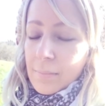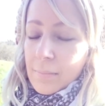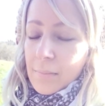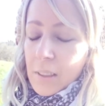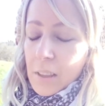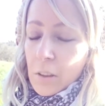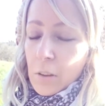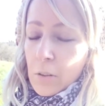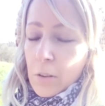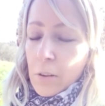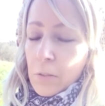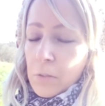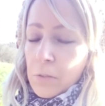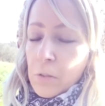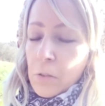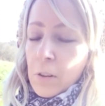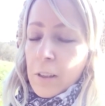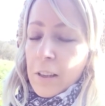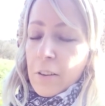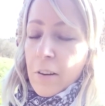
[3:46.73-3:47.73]
You are
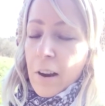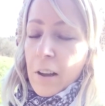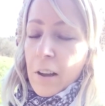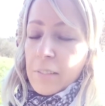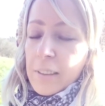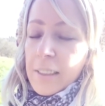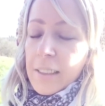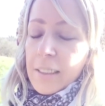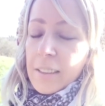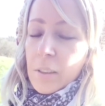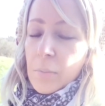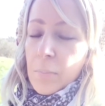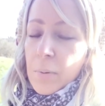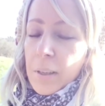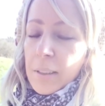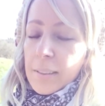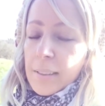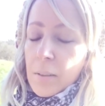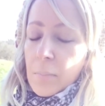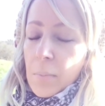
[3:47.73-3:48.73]
fully grounded in the
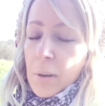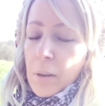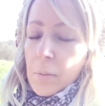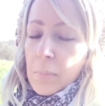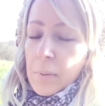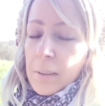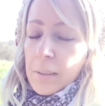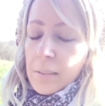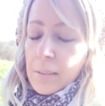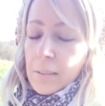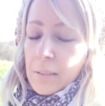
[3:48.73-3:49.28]
present moment.